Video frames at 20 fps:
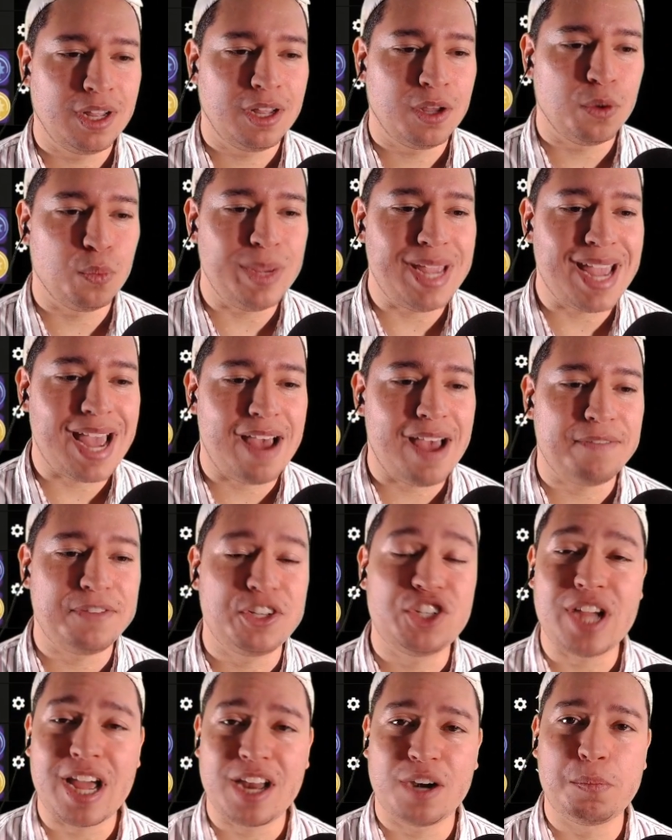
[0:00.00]
We have
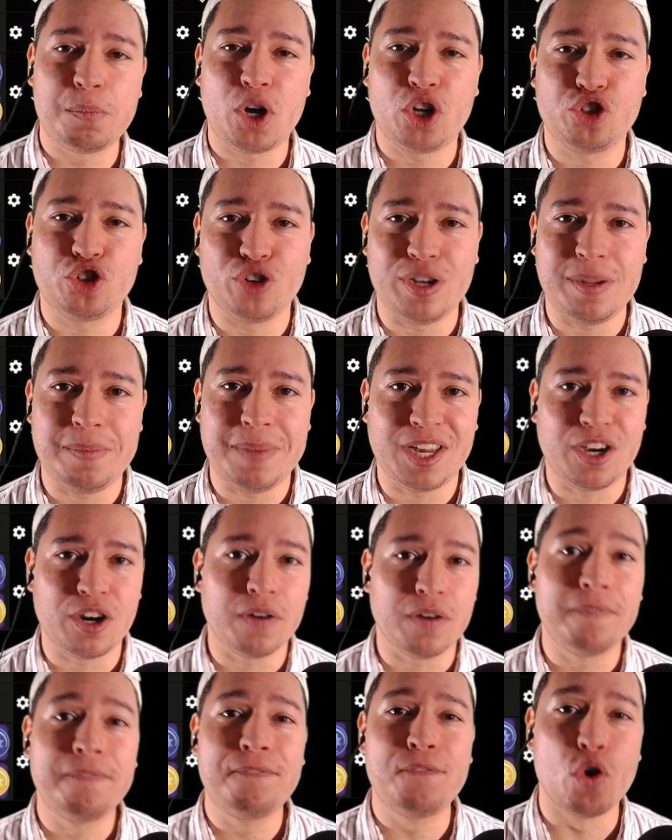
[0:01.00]
Shadow Ball Dream Eater,
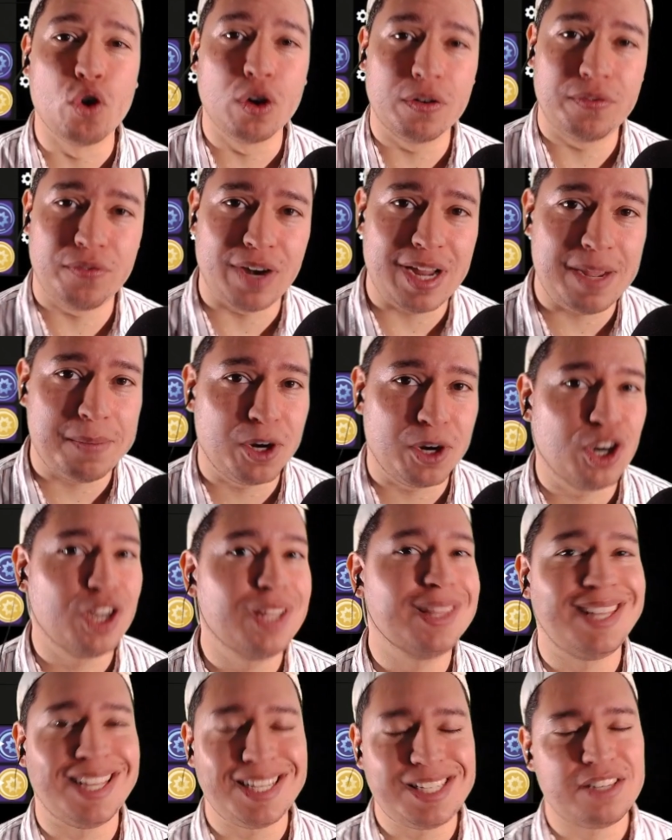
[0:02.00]
4-framer.
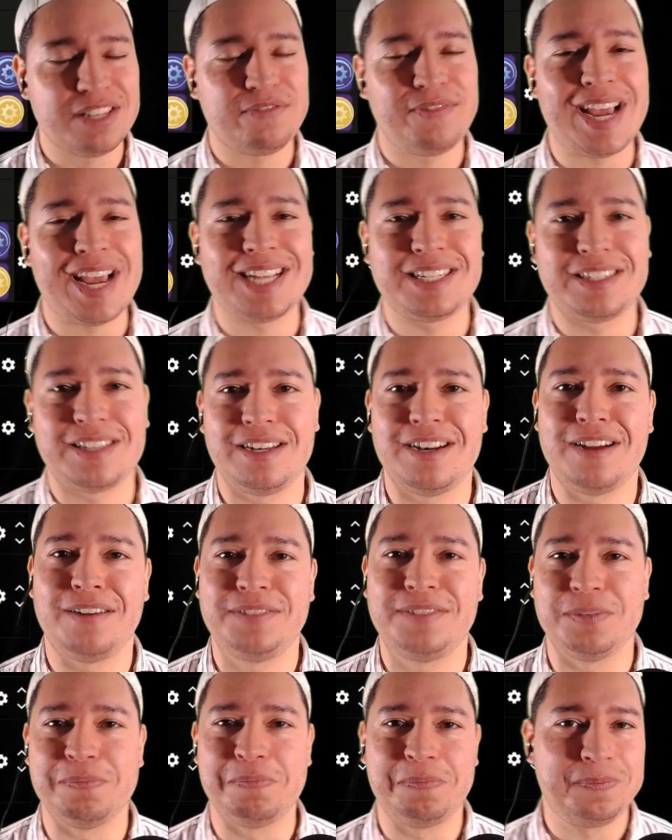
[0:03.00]
This is fast enough to
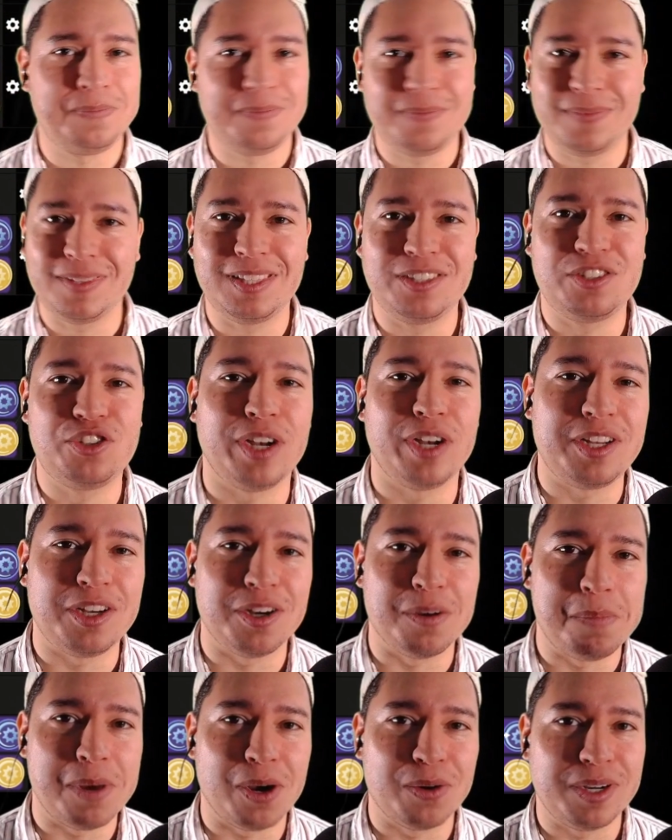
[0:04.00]
trick your
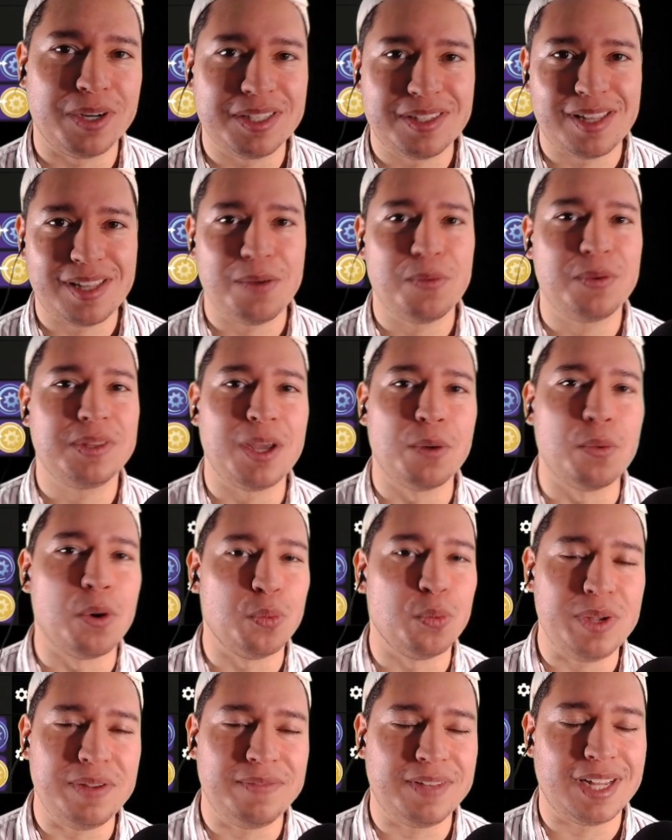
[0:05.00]
opponents. They won't
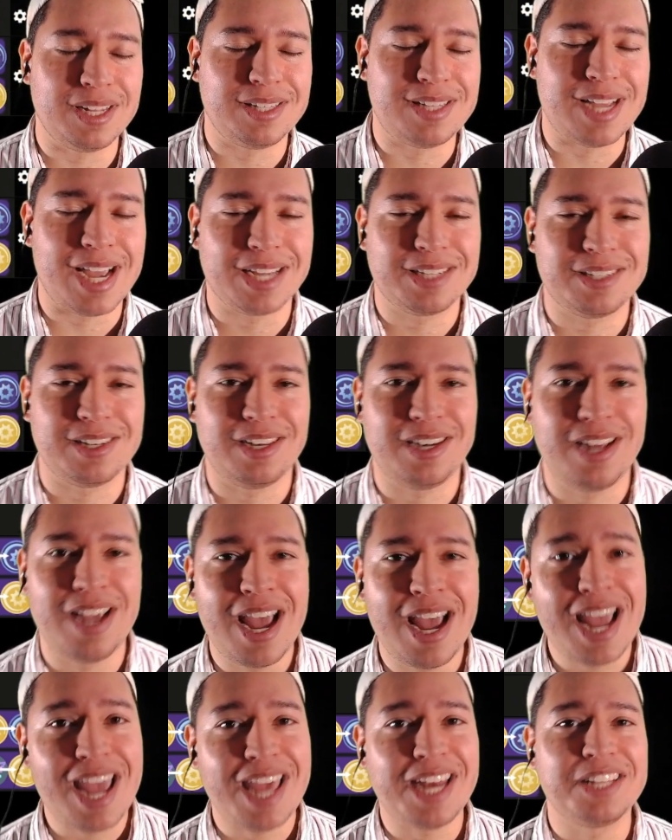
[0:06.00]
weave the attacks in,
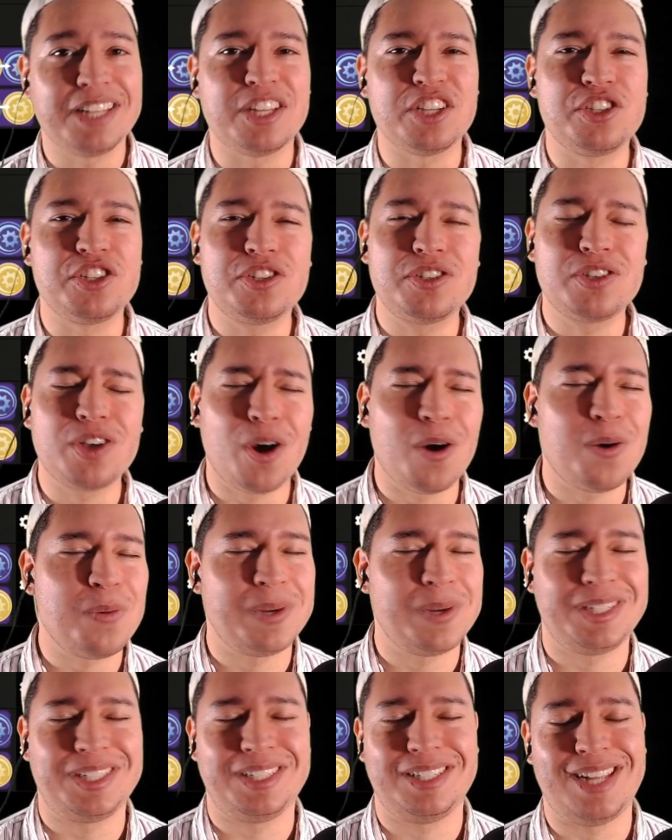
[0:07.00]
and it does so
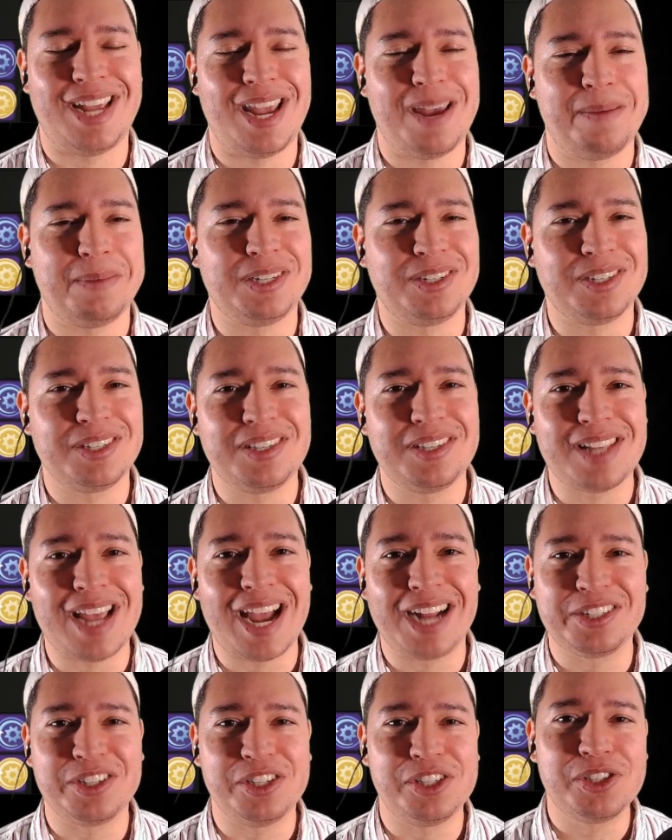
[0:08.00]
much damage. This is
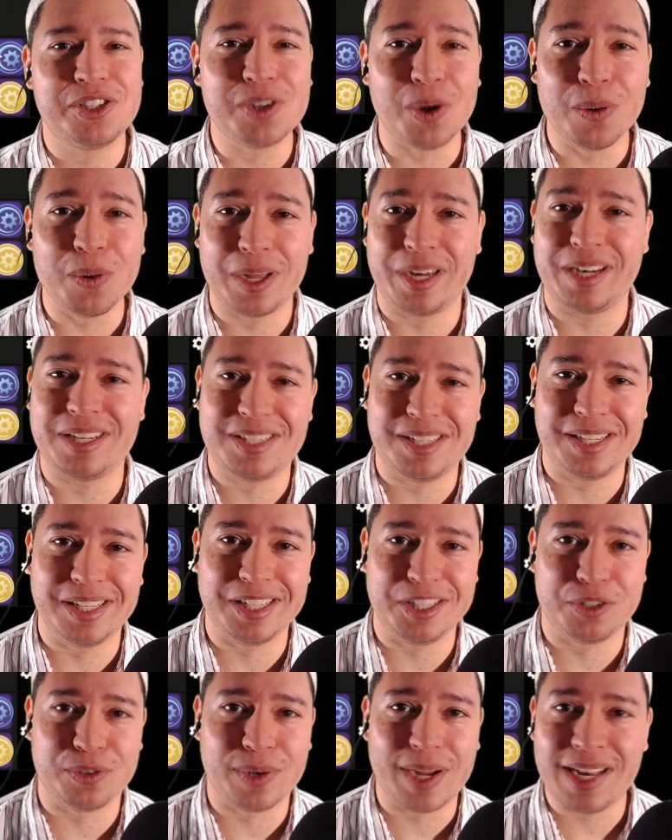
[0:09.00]
actually so good at stealing
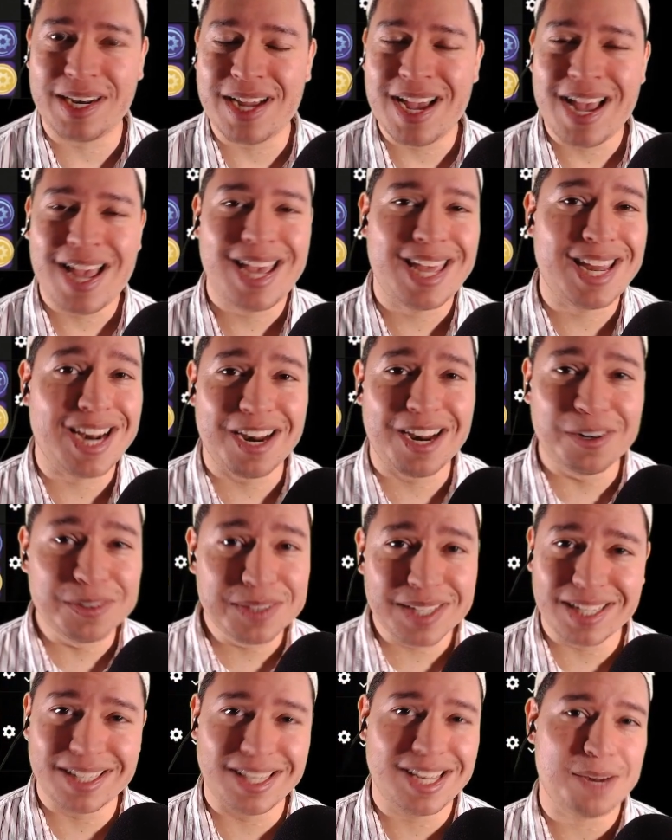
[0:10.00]
Dread, and I don't think
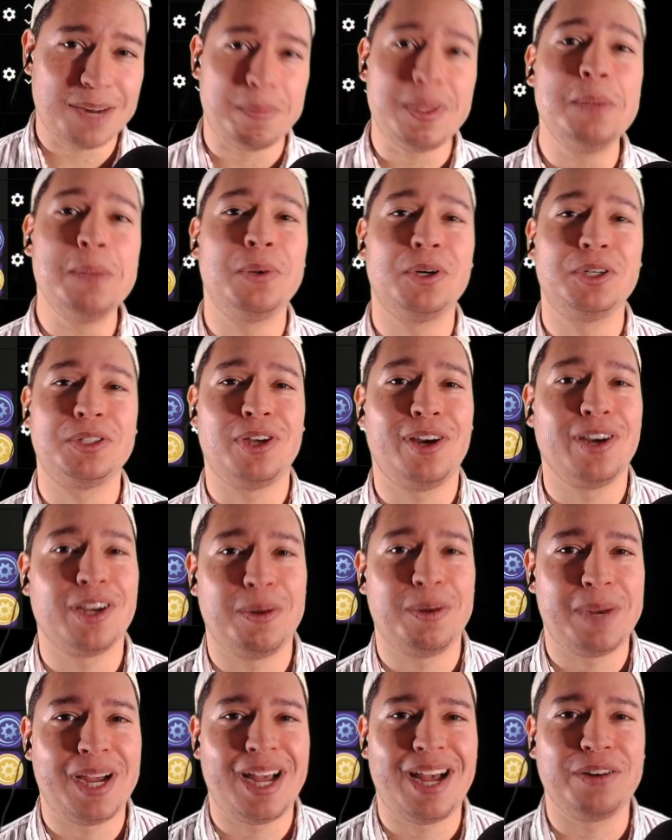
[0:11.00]
a lot of people are talking
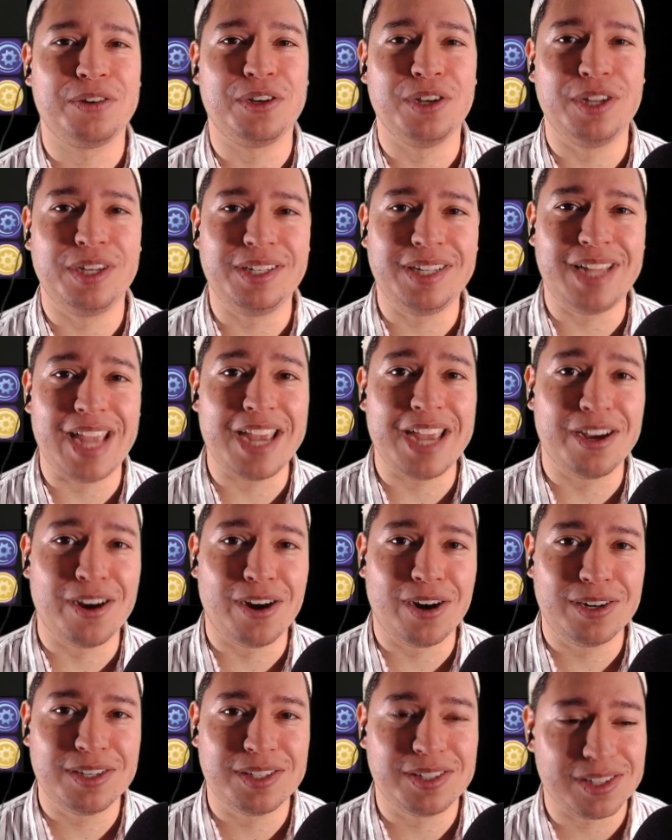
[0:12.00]
about how good
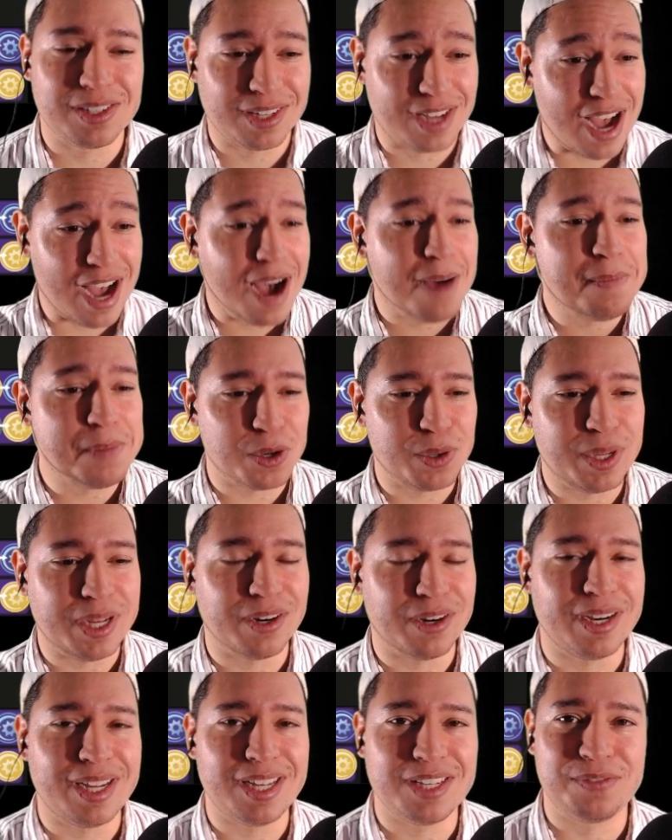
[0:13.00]
Gengar's combo here
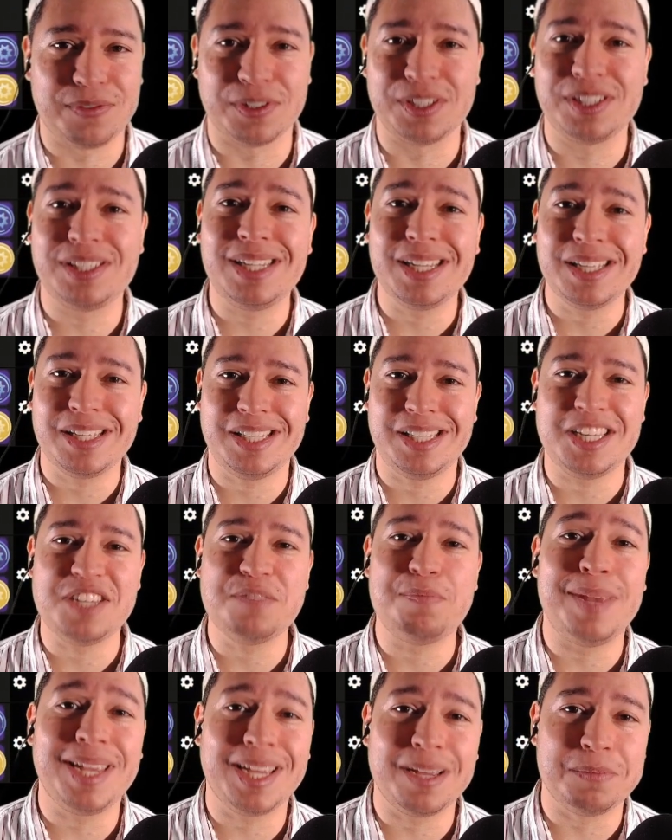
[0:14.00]
is for stealing these
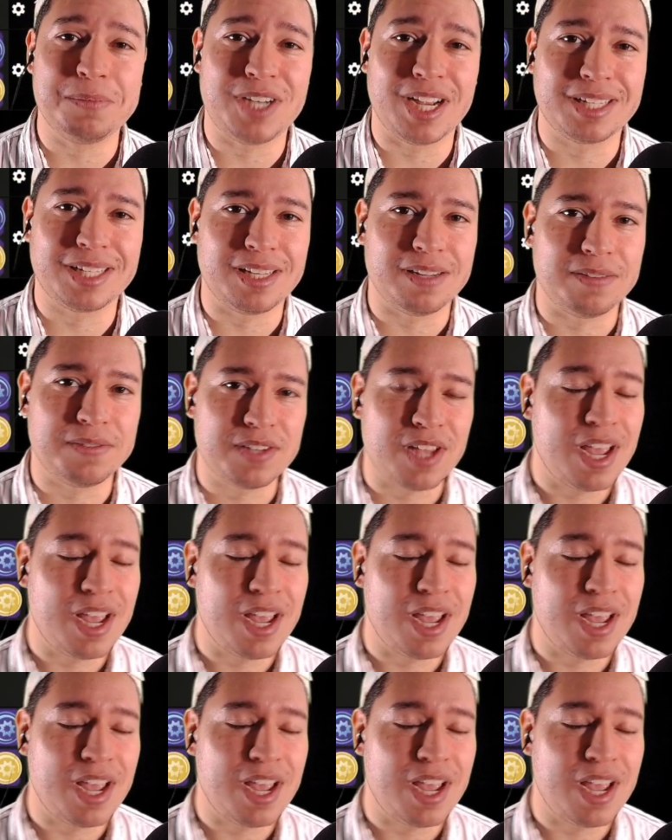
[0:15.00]
big objectives.